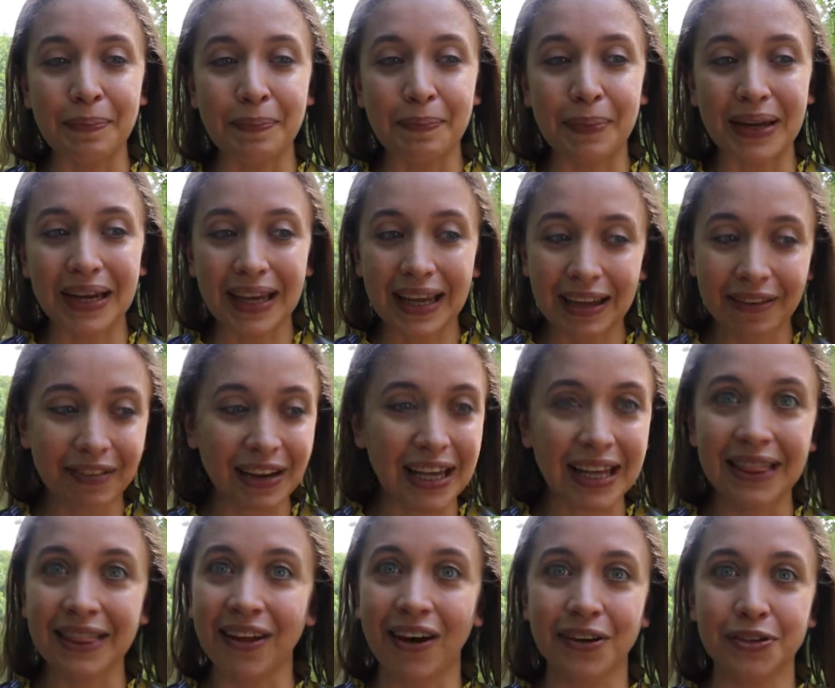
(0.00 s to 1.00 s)
But even
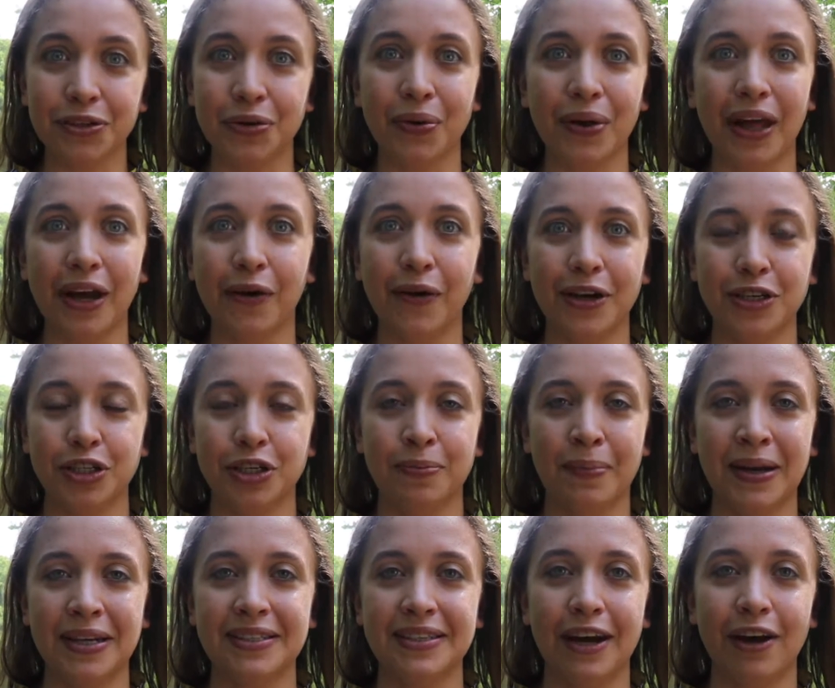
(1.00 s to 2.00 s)
in law school, I
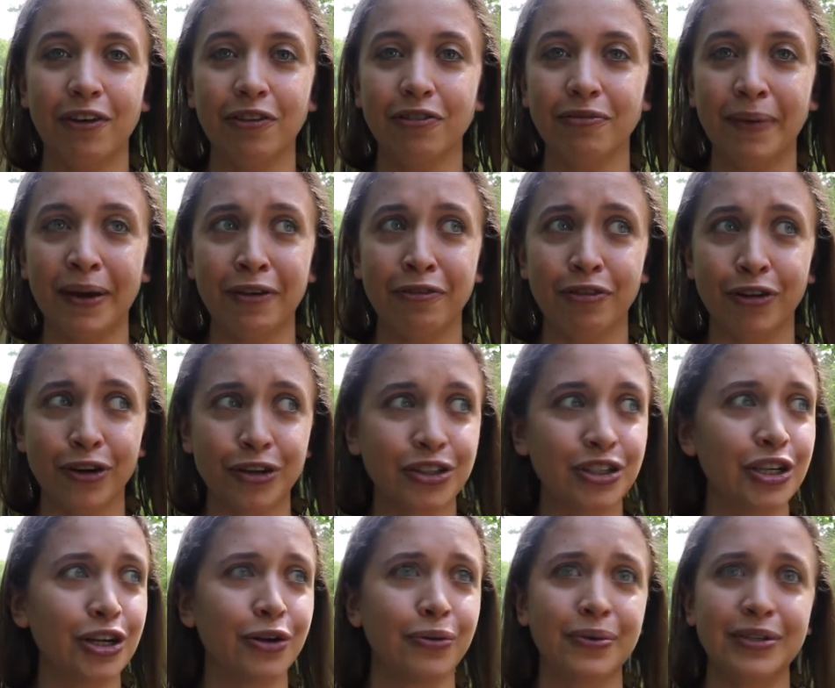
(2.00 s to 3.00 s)
questioned myself. My
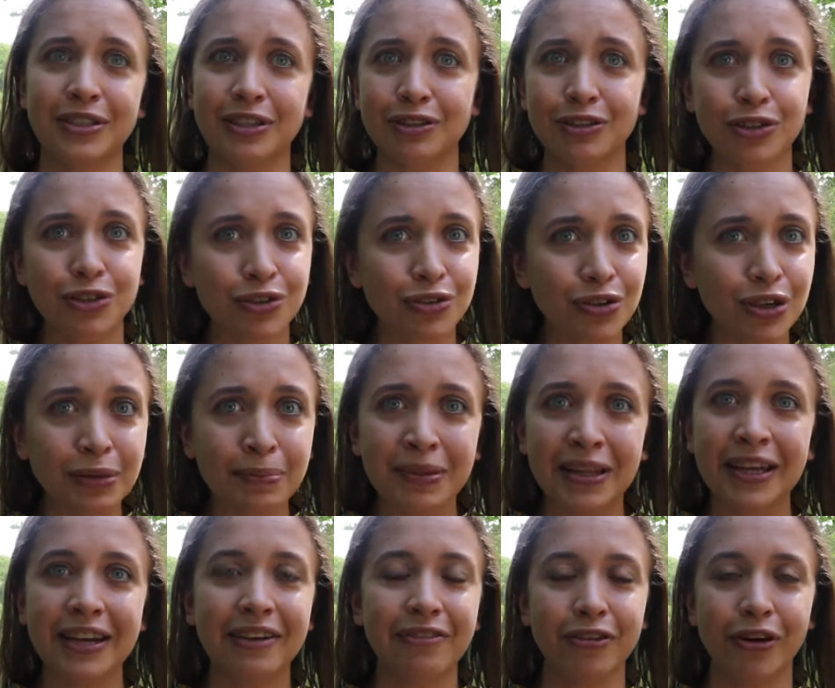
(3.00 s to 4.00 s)
first year was
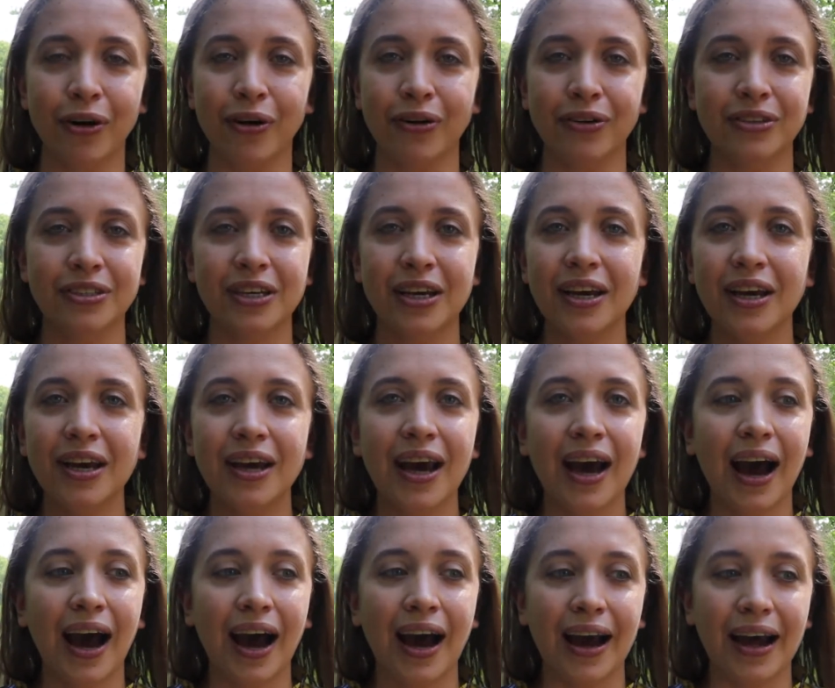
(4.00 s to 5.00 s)
extremely difficult.
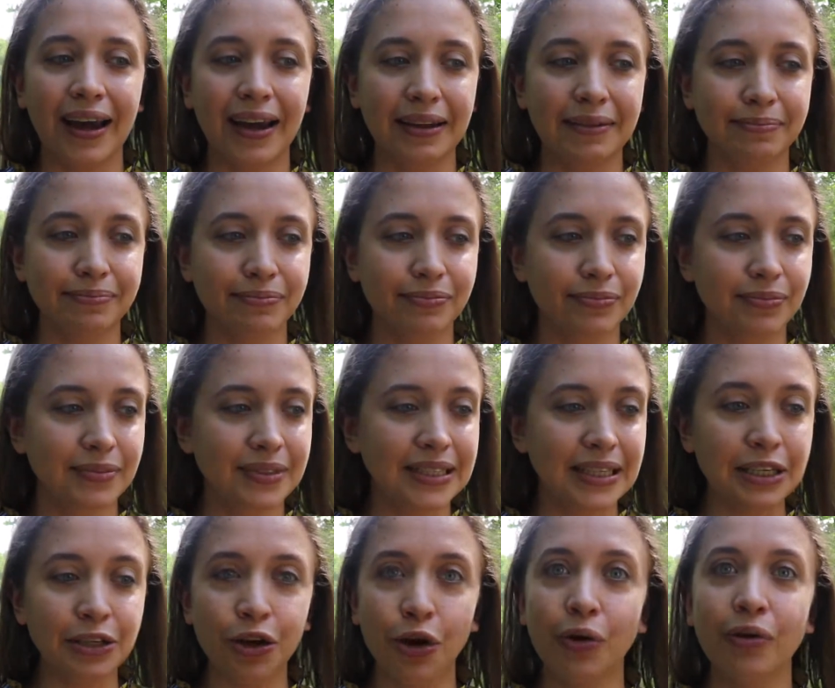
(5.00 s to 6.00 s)
I
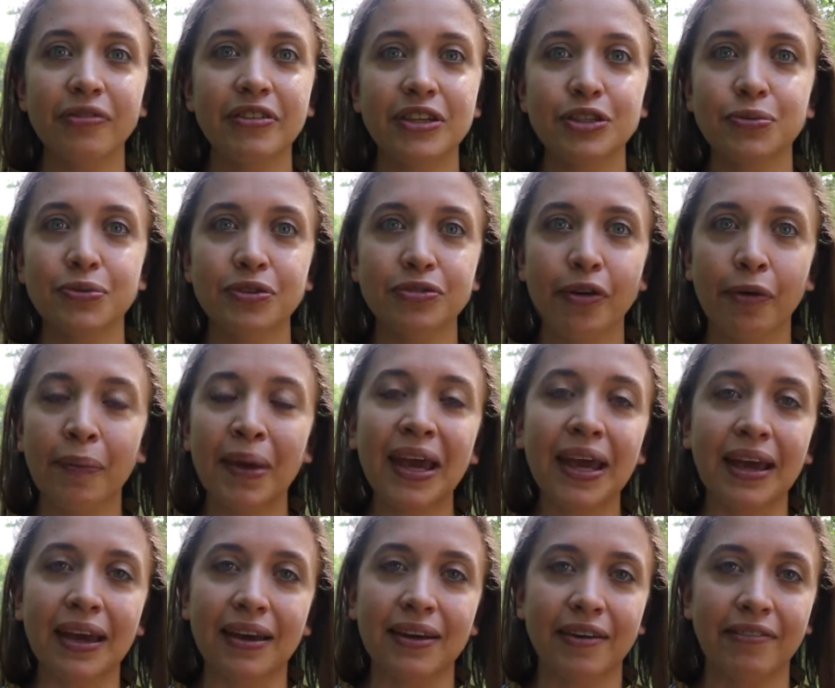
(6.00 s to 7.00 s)
didn't know if this was for
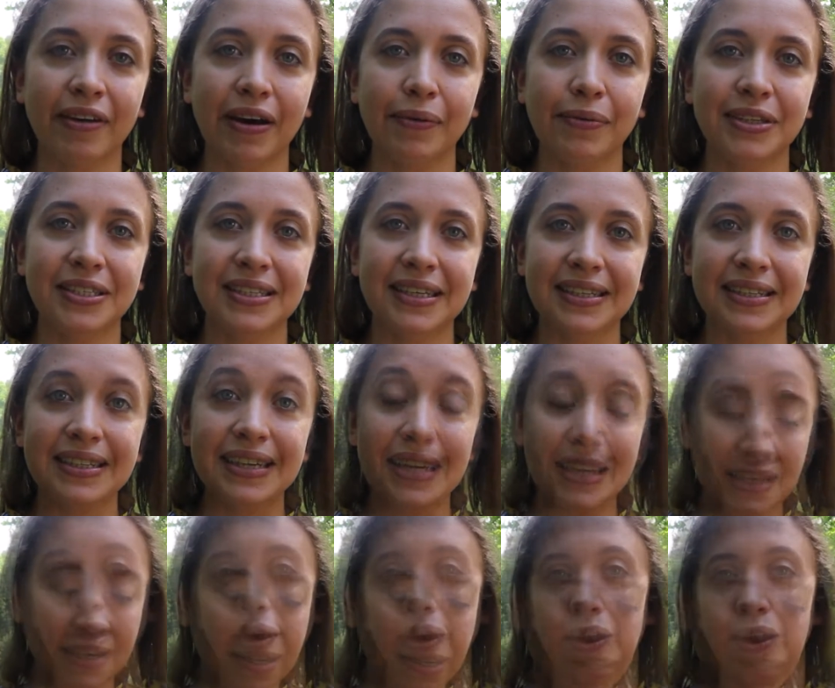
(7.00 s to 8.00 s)
me, if I would
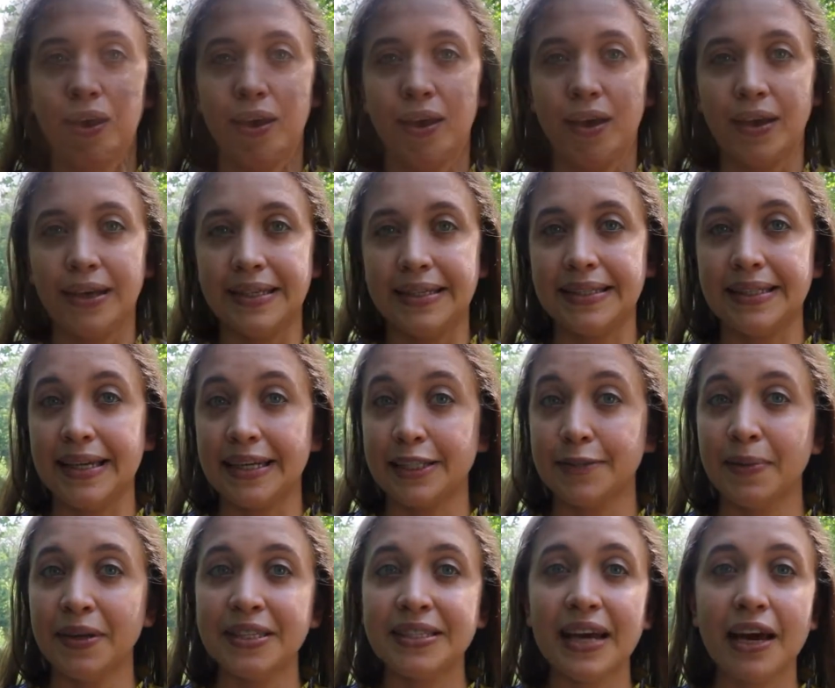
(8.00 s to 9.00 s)
succeed.
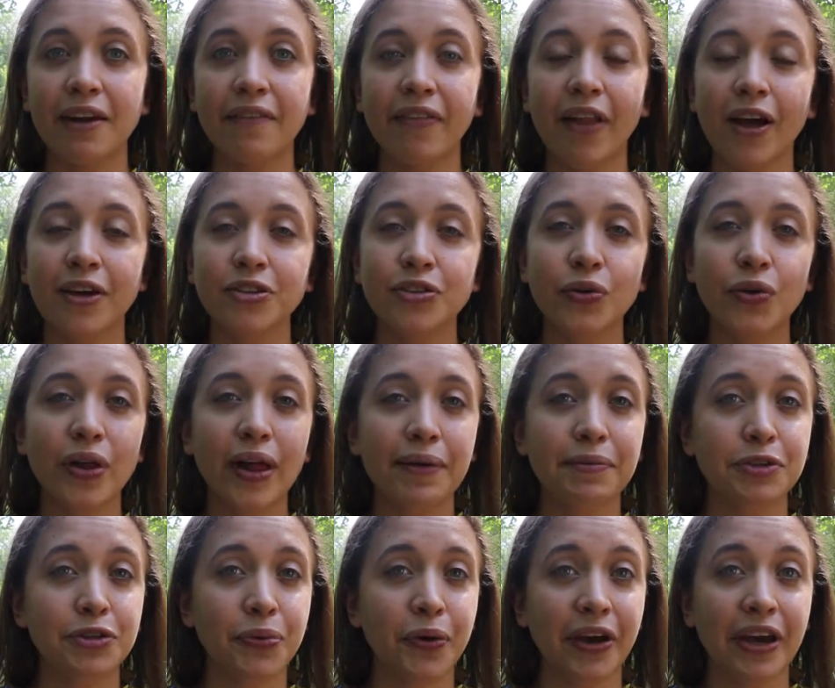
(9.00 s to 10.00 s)
6 months out of law school, I
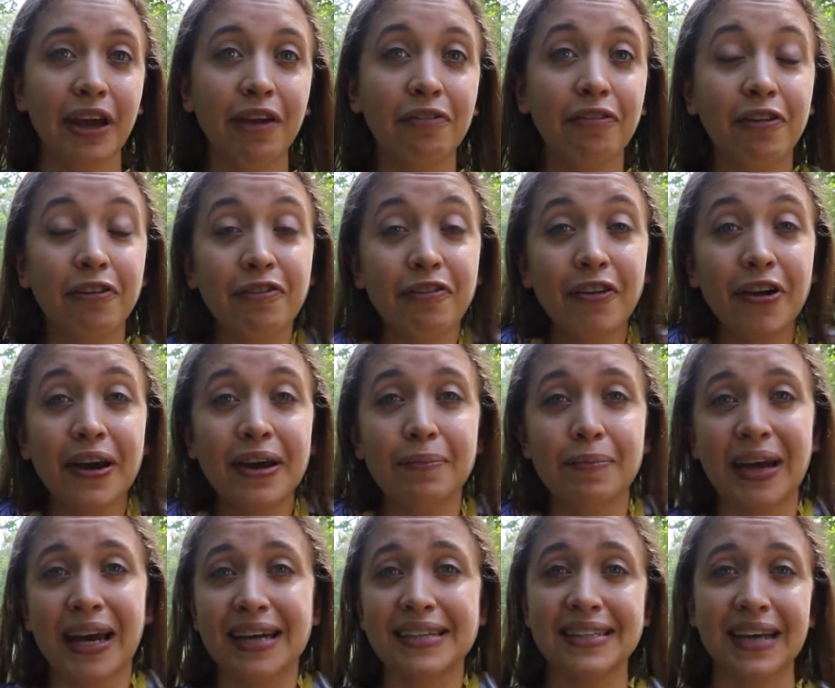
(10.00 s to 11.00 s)
was working for free
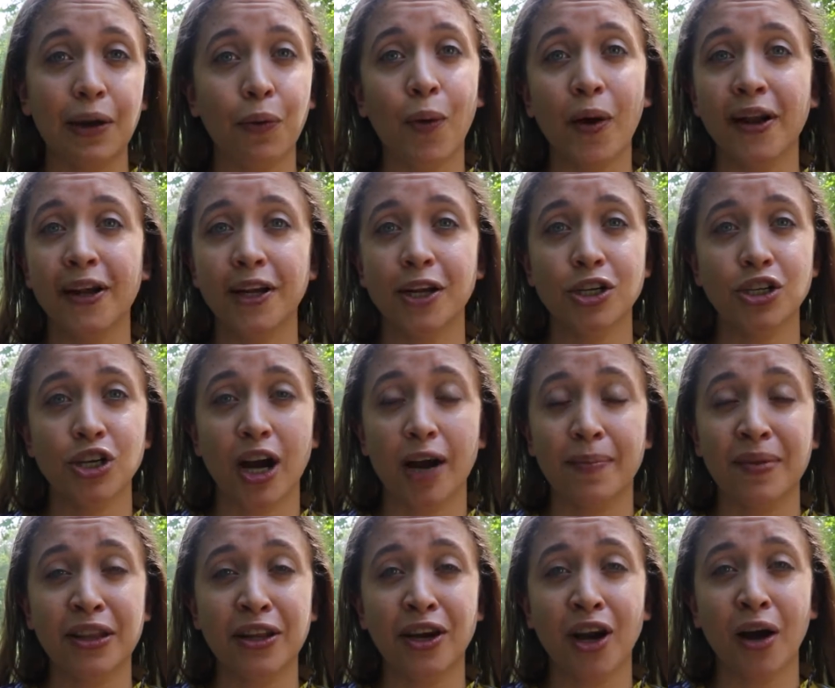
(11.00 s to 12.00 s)
because I wanted a
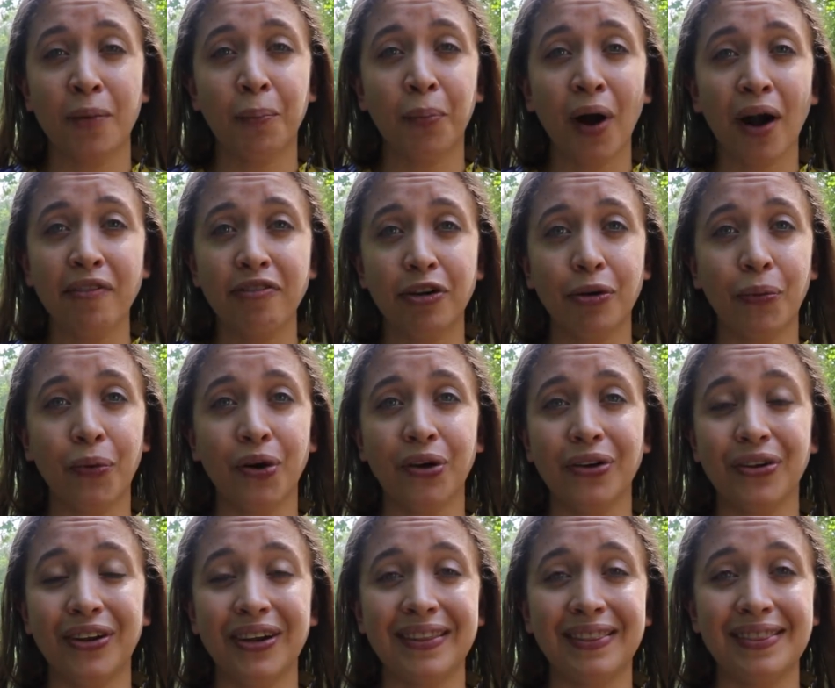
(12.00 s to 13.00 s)
job in the nonprofit
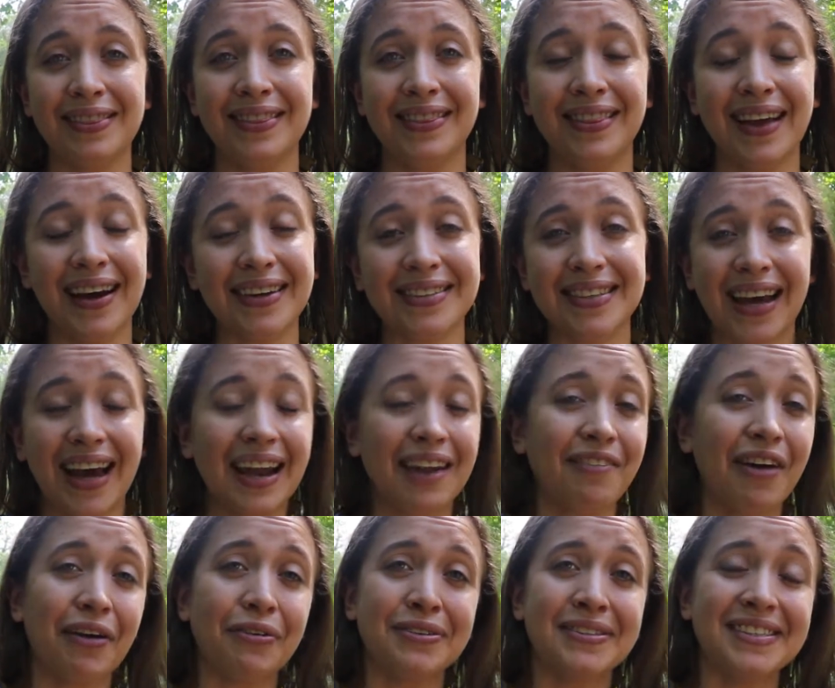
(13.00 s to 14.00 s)
world, and that's kind
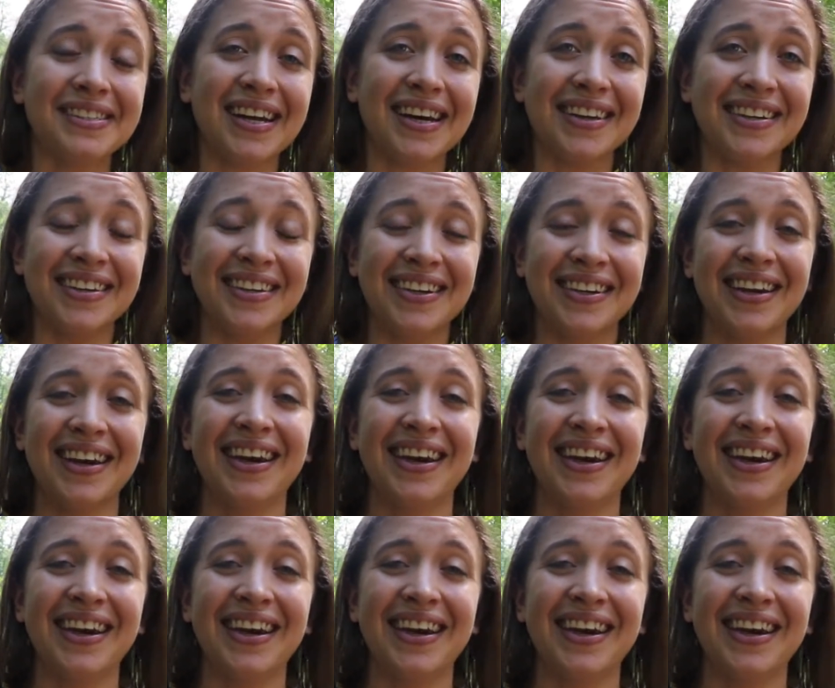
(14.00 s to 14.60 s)
of how it's done.